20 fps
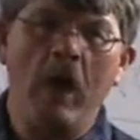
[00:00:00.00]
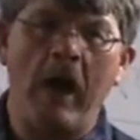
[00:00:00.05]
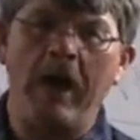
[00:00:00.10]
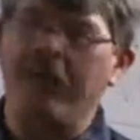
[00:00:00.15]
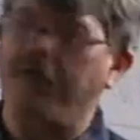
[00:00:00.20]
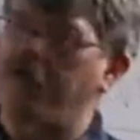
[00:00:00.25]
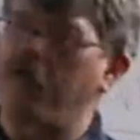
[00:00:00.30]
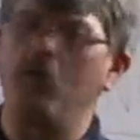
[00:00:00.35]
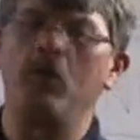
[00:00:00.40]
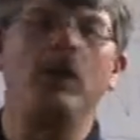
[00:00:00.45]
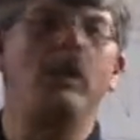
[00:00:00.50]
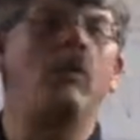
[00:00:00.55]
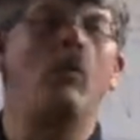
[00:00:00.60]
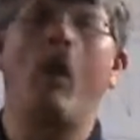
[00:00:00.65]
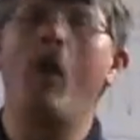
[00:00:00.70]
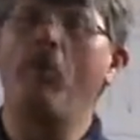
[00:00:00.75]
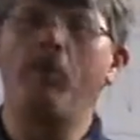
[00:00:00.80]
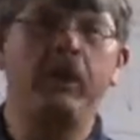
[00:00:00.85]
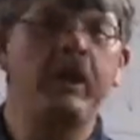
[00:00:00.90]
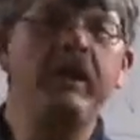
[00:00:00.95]
I certainly
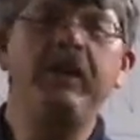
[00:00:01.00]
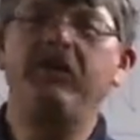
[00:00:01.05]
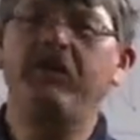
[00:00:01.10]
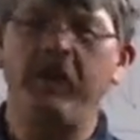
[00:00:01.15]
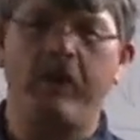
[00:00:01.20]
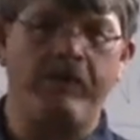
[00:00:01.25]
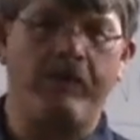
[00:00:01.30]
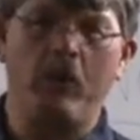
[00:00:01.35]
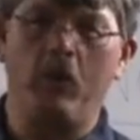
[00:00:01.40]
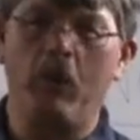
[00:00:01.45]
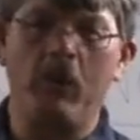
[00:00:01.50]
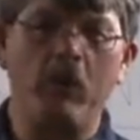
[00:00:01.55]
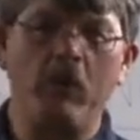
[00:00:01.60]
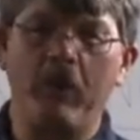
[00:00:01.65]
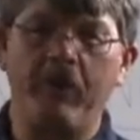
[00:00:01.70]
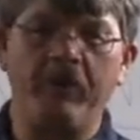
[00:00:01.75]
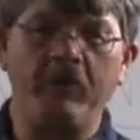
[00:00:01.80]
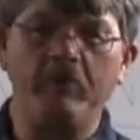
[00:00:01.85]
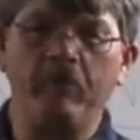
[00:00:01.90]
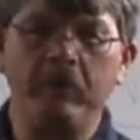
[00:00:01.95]
won't please everyone
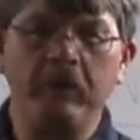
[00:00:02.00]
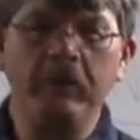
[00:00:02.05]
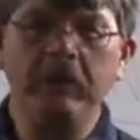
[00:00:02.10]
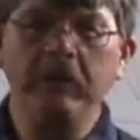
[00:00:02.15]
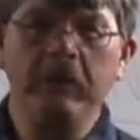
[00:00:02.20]
with them.